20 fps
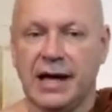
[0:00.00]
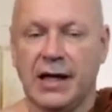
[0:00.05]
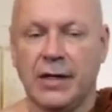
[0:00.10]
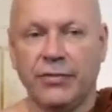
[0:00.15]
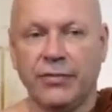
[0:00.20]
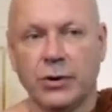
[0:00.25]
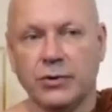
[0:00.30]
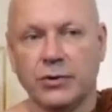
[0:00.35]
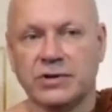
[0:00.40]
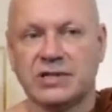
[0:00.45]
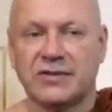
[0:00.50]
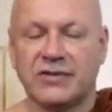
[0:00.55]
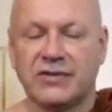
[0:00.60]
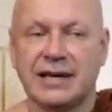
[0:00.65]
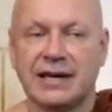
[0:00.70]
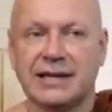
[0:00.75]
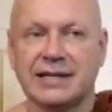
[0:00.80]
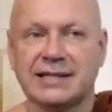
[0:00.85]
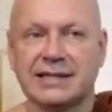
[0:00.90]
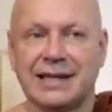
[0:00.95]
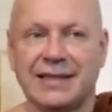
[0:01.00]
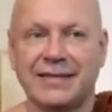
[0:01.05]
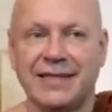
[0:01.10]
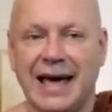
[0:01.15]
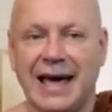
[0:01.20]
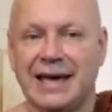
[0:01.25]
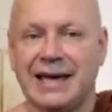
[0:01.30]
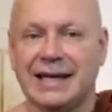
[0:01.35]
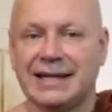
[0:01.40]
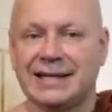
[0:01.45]
those things,
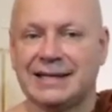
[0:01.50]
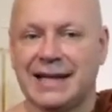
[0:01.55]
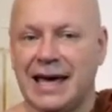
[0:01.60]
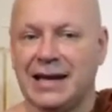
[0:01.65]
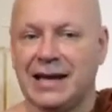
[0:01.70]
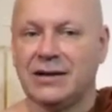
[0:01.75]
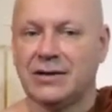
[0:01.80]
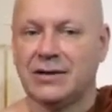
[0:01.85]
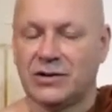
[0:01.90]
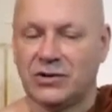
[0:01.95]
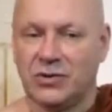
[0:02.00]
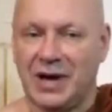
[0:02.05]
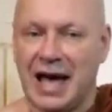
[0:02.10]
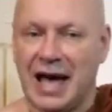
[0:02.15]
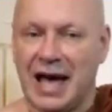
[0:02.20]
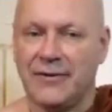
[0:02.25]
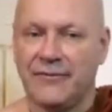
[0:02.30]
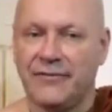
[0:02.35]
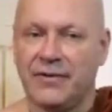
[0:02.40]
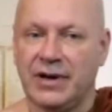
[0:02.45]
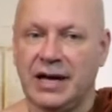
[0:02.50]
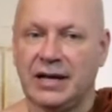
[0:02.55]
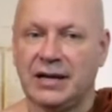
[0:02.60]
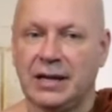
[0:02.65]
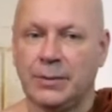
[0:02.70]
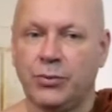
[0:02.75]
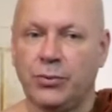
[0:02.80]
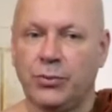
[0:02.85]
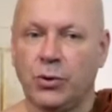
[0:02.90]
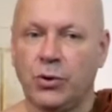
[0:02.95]
they tend to have an
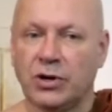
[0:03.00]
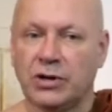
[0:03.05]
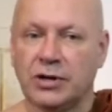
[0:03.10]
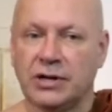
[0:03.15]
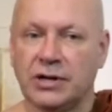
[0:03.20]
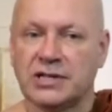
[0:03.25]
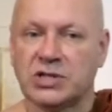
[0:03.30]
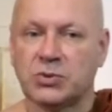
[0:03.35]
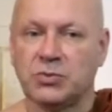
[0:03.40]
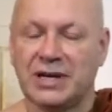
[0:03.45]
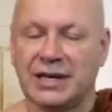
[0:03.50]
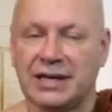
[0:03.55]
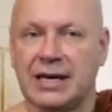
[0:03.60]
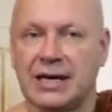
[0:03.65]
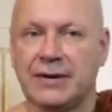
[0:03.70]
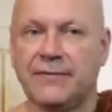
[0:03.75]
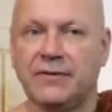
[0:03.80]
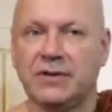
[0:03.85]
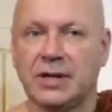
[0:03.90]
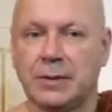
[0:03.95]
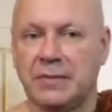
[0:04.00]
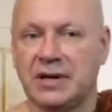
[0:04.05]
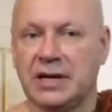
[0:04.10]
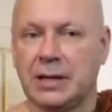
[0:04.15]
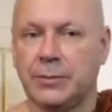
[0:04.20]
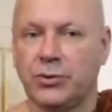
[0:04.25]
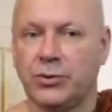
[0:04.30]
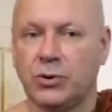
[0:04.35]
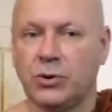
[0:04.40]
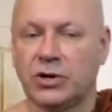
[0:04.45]
importance. We give them an
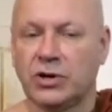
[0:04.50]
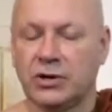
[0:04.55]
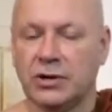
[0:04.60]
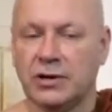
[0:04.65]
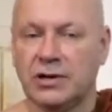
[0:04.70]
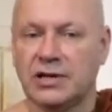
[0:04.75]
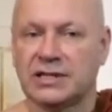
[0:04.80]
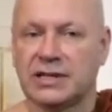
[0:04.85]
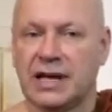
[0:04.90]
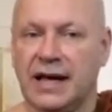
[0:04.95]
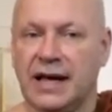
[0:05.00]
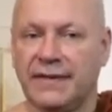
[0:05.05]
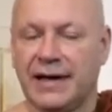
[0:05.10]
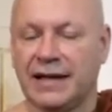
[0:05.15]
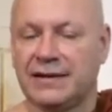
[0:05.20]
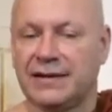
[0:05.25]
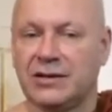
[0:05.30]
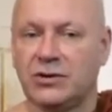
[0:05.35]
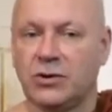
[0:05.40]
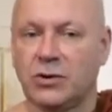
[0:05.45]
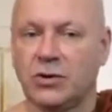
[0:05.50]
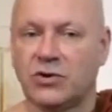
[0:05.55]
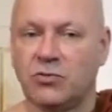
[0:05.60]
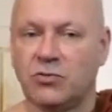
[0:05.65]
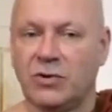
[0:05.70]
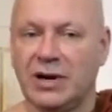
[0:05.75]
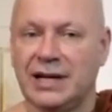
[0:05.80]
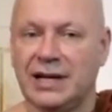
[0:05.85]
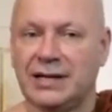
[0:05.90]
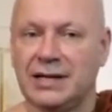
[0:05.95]
importance that they don't
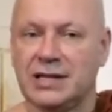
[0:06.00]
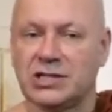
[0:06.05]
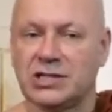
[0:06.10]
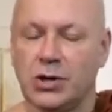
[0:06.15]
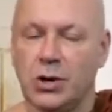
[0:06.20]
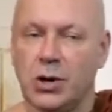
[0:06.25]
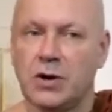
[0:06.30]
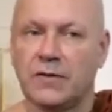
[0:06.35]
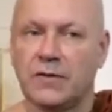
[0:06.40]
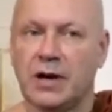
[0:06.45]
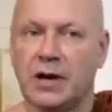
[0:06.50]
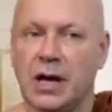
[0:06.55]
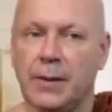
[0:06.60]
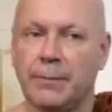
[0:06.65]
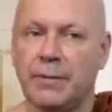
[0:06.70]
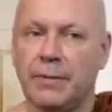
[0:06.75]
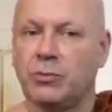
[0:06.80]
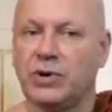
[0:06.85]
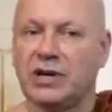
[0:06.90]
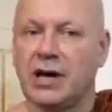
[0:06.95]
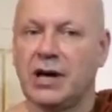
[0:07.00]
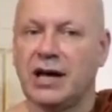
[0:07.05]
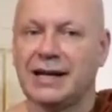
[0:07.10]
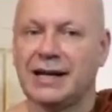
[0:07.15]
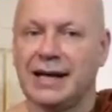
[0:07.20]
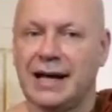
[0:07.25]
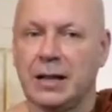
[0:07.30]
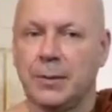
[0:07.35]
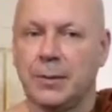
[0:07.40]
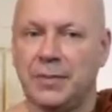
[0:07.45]
really deserve, but we can't
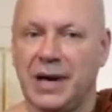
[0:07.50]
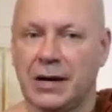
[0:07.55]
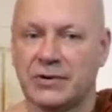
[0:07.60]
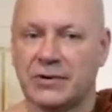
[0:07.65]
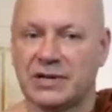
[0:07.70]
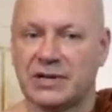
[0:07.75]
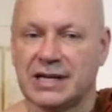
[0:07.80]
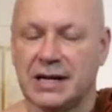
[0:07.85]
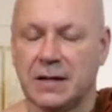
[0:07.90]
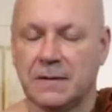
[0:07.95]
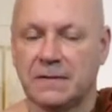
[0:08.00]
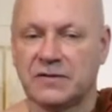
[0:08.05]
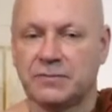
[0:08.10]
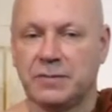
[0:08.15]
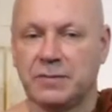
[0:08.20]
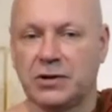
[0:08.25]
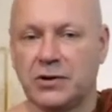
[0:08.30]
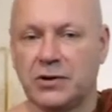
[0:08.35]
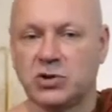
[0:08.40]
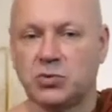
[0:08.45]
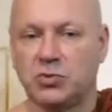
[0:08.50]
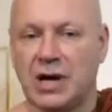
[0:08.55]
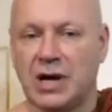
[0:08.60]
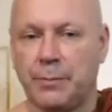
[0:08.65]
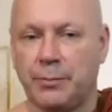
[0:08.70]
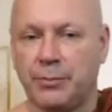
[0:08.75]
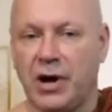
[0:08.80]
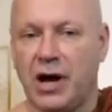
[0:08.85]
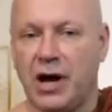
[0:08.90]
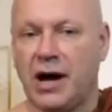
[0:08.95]
help ourselves because we are
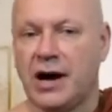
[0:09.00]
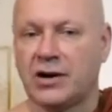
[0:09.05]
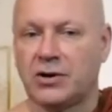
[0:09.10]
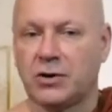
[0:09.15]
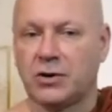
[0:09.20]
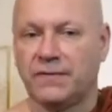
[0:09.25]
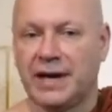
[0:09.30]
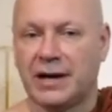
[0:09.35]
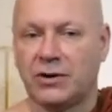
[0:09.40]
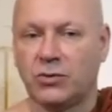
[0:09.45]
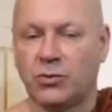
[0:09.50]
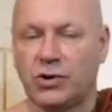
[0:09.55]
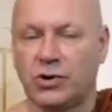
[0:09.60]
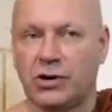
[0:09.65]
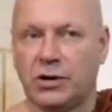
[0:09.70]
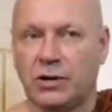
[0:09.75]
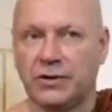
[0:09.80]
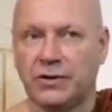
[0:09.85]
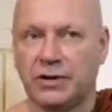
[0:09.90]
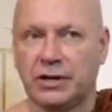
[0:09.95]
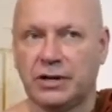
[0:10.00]
part of that world.